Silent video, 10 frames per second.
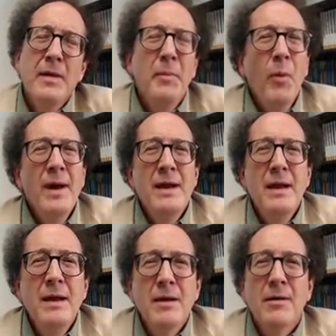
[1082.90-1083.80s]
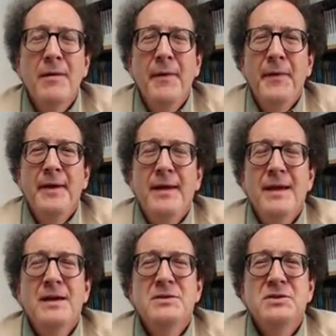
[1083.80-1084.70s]
the point here
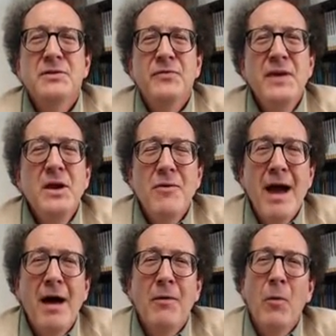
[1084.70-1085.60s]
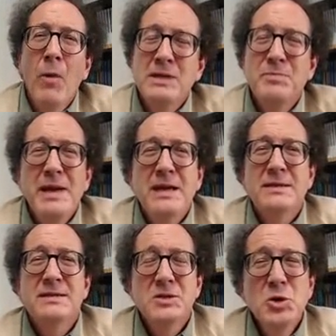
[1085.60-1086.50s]
is to figure out what's being
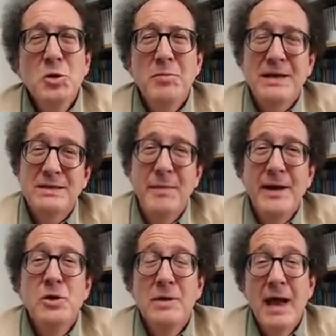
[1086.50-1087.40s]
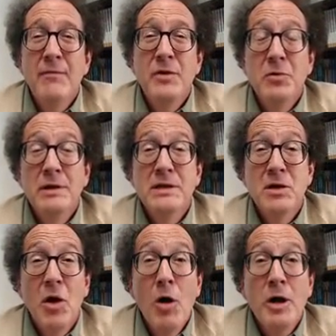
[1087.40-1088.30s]
assumed by somebody who gave the
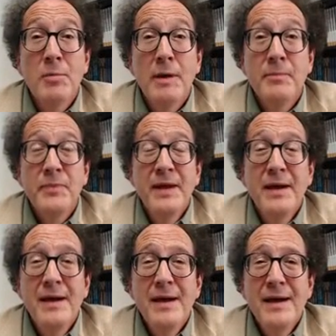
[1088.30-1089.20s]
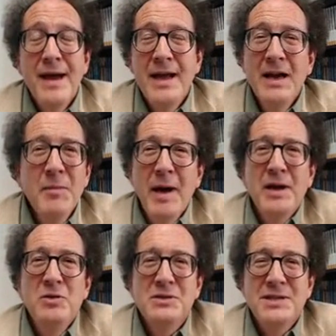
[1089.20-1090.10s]
original argument. And
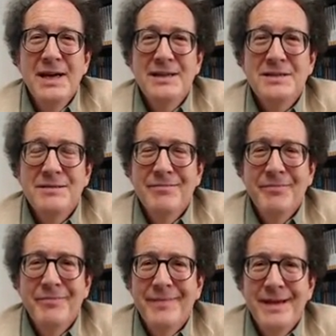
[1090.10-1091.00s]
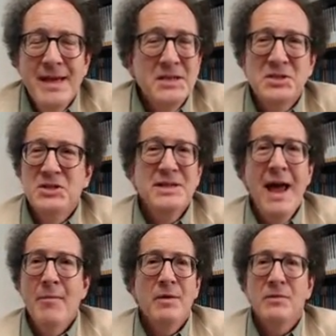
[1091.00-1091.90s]
anybody who says, it's the
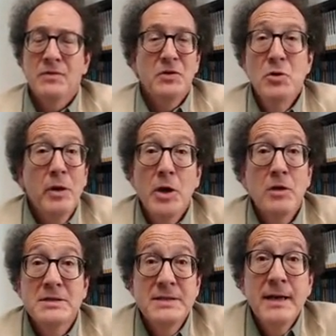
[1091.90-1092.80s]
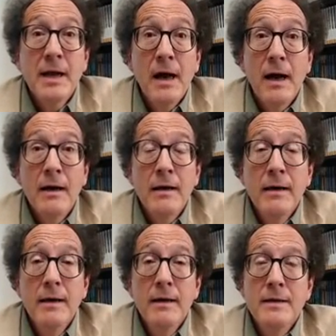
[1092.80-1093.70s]
Sabbath, so you ought to go to synagogue,
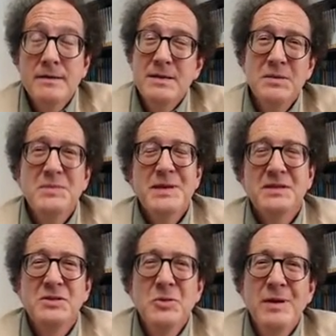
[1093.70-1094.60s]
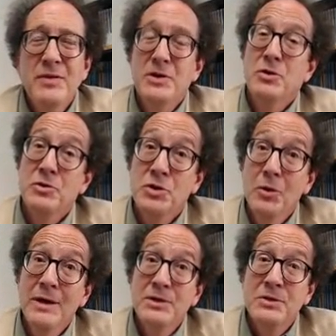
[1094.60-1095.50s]
seems to be assuming that you're
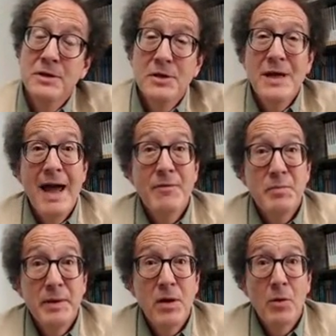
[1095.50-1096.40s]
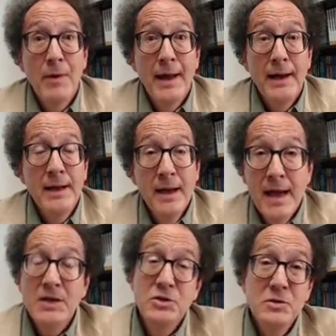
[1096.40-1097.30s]
Jewish, you haven't been already,
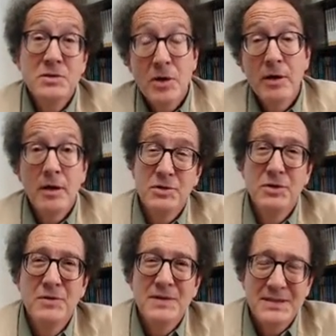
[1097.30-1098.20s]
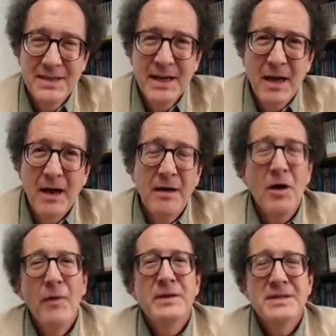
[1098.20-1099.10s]
and Jews ought to go to the synagogue
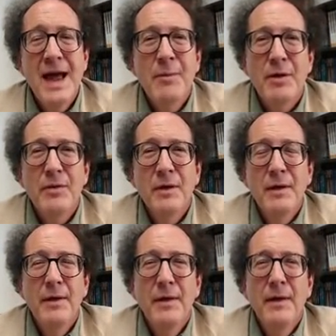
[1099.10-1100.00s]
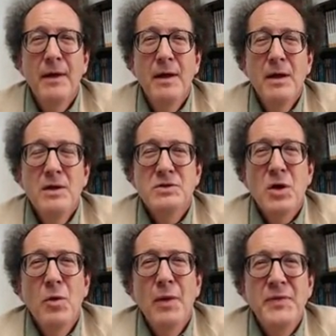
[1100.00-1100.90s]
on the Sabbath.
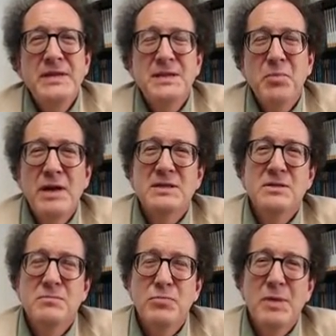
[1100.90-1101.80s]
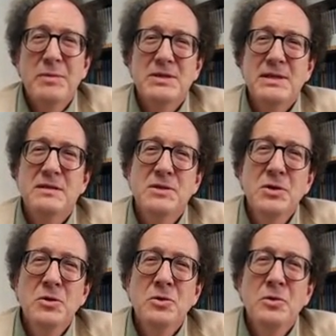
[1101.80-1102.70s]
So what these suppressed premises
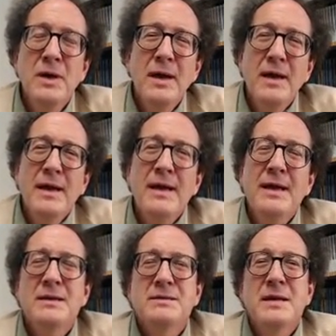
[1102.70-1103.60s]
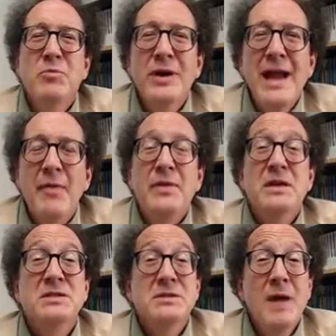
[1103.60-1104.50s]
do is they bring out the
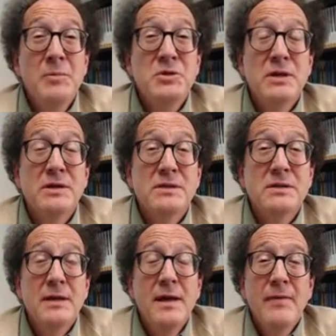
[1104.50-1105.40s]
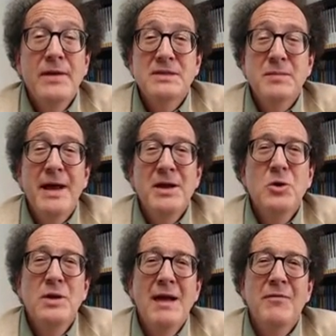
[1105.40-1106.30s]
assumptions that somebody who
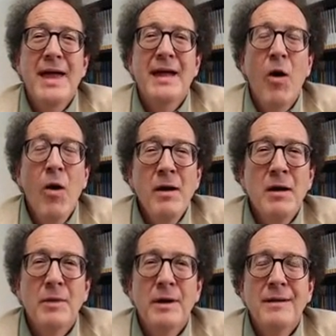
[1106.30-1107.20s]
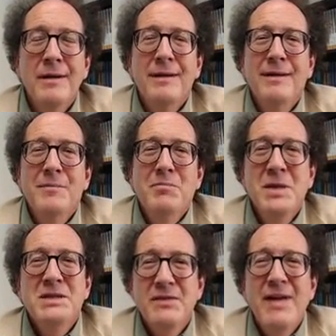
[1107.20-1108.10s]
gave that argument
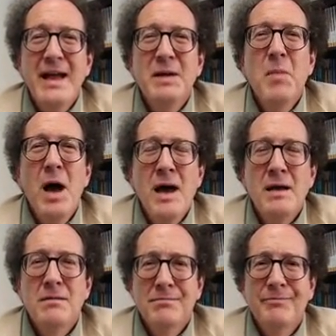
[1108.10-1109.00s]
must have had in mind.